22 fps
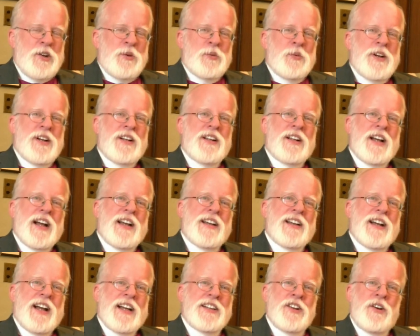Well,
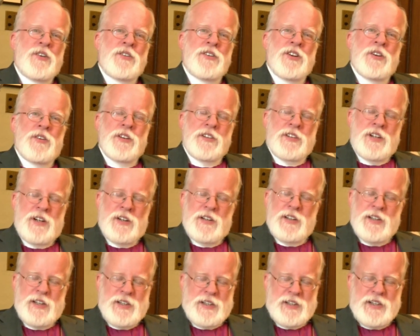I don't know
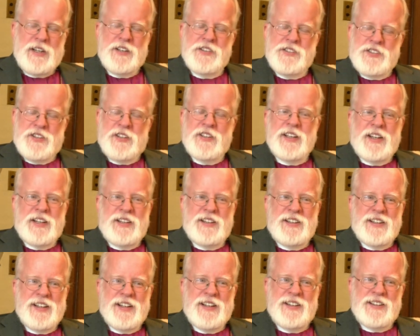entirely how to answer
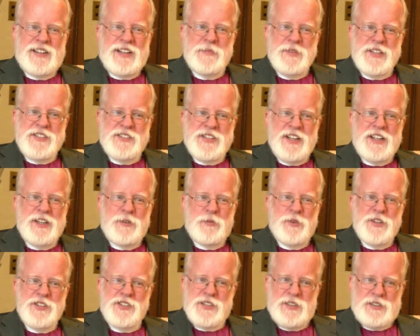that yet. Let me say that
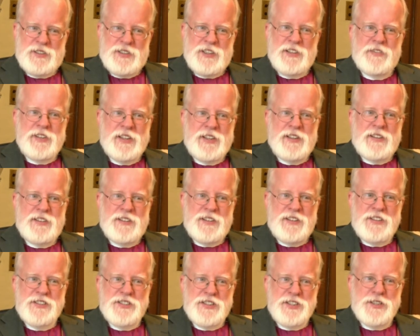we're still living into
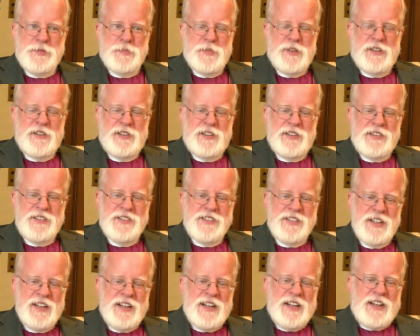this
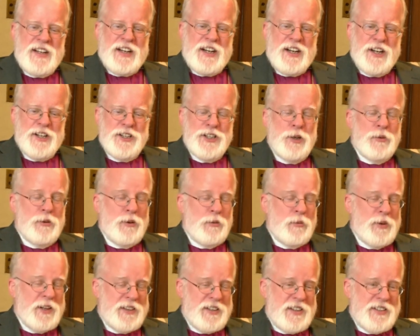experience. You were
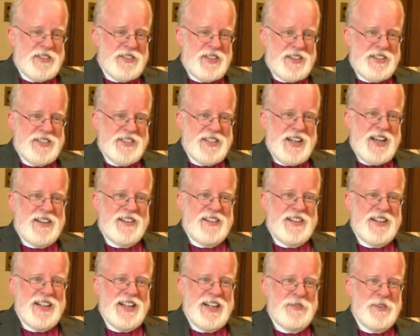with us on
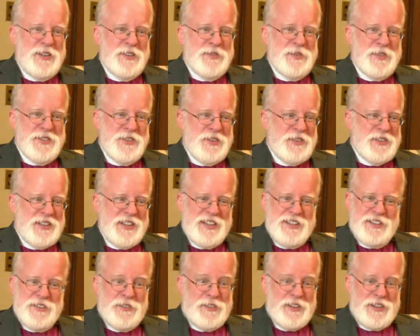Saturday, which was
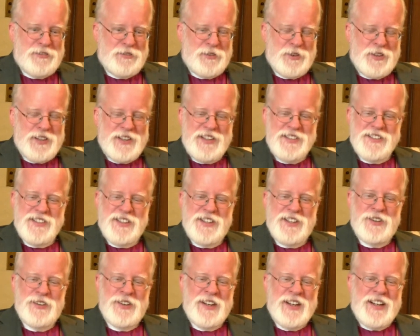only 3 or 4 days
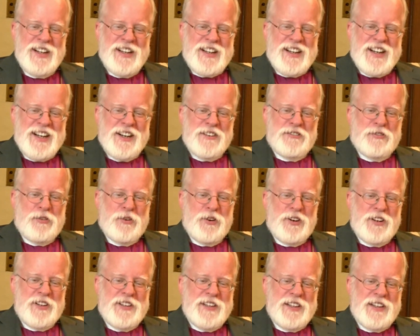ago,
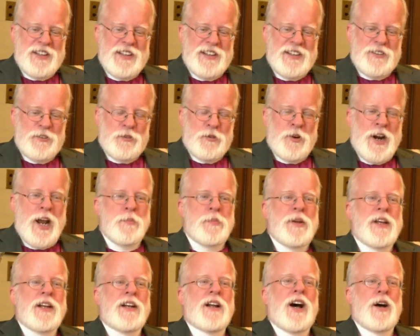for the
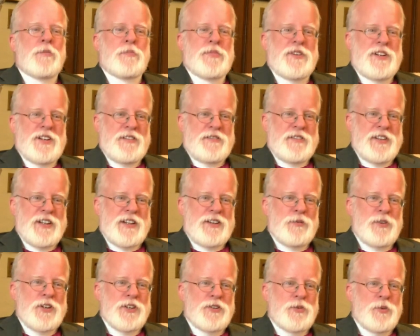Wrapping Up
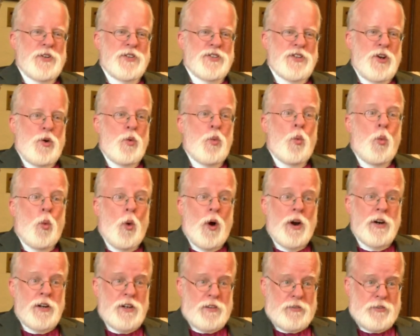event, which was a
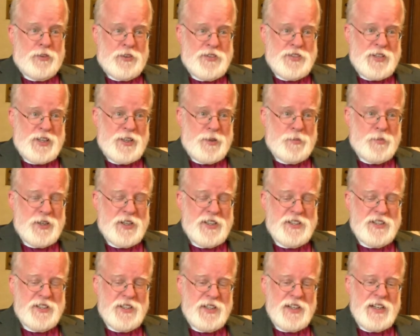wonderful
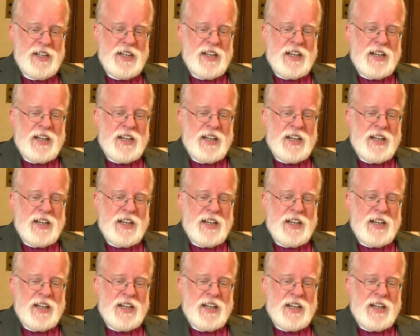celebration.